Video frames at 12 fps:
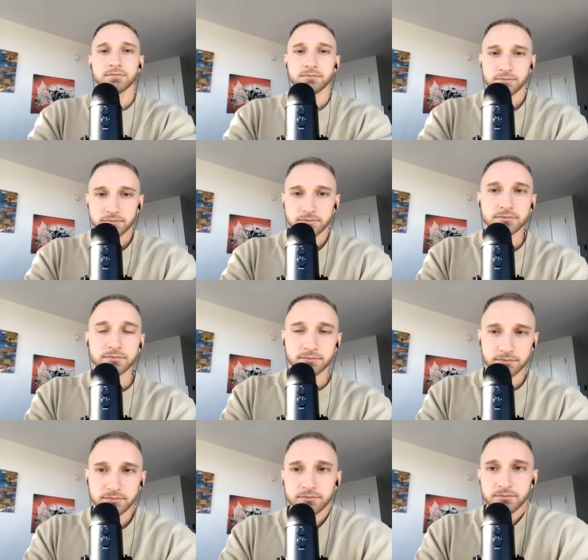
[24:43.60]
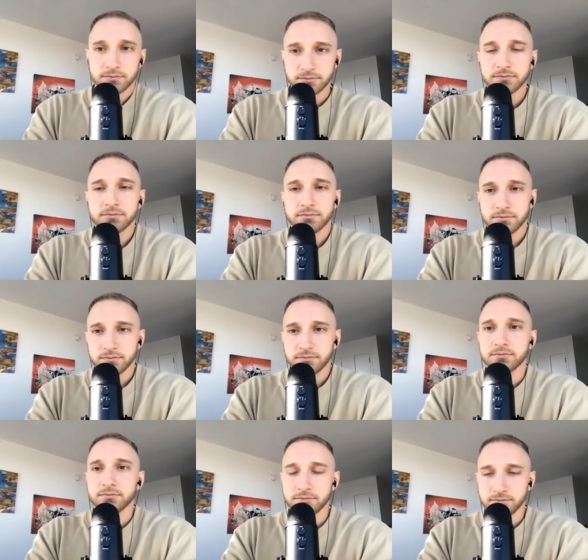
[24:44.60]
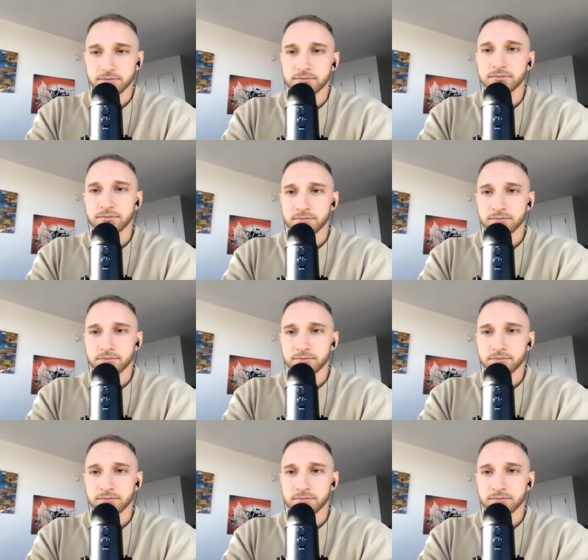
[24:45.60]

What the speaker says: that's another thing that kind of gets in our way. We want to